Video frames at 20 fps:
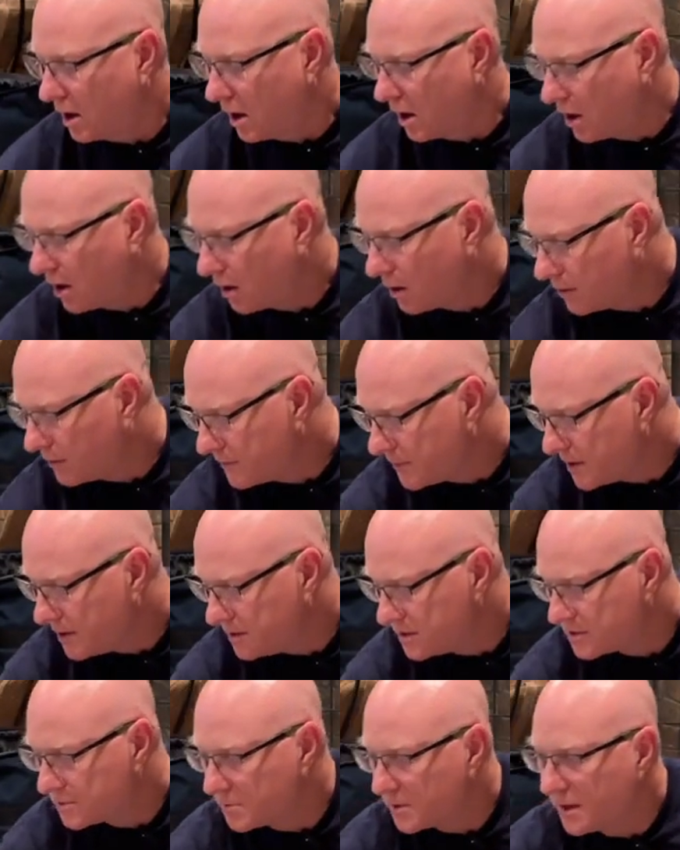all of
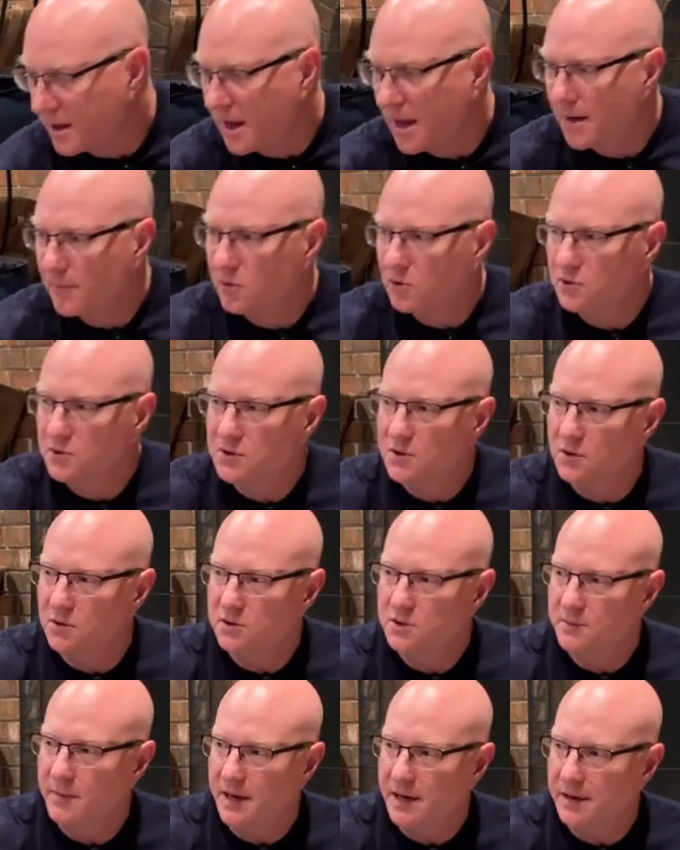these three cables go
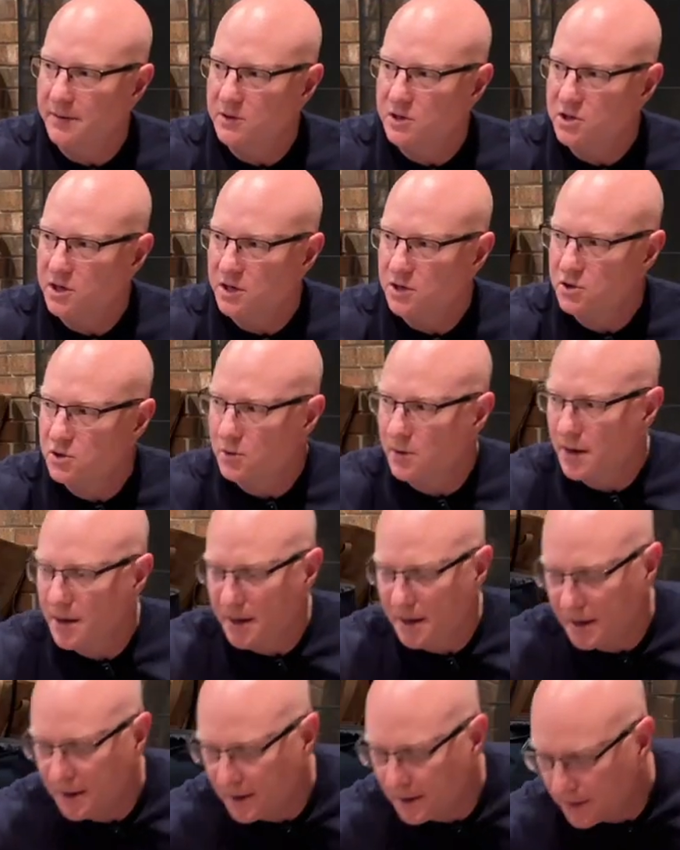to my imaging
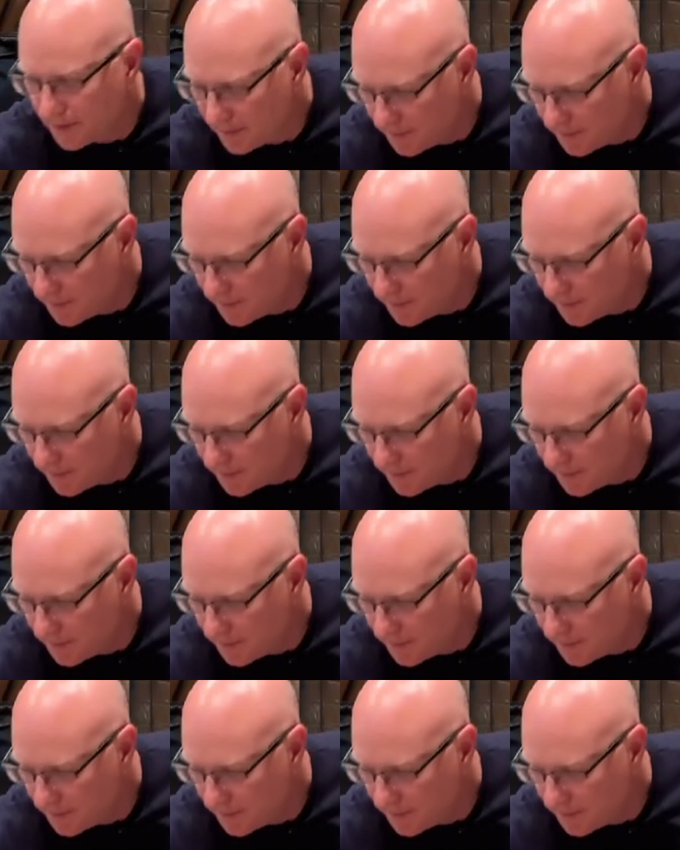train.